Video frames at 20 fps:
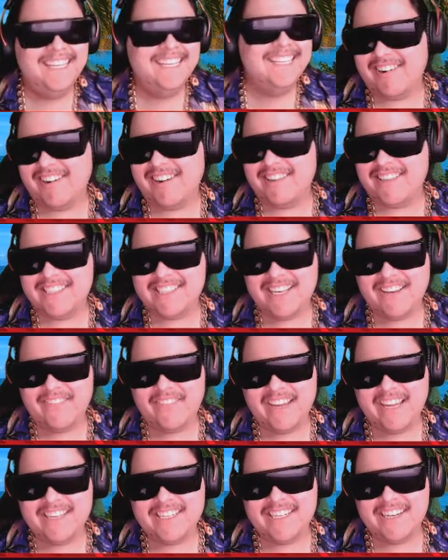We're on the same
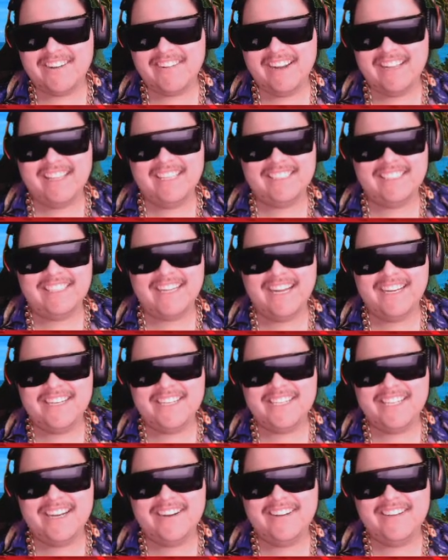page here, right? Like the kind
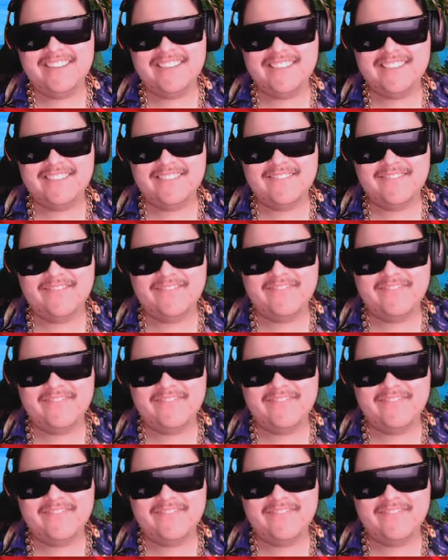of chair it is.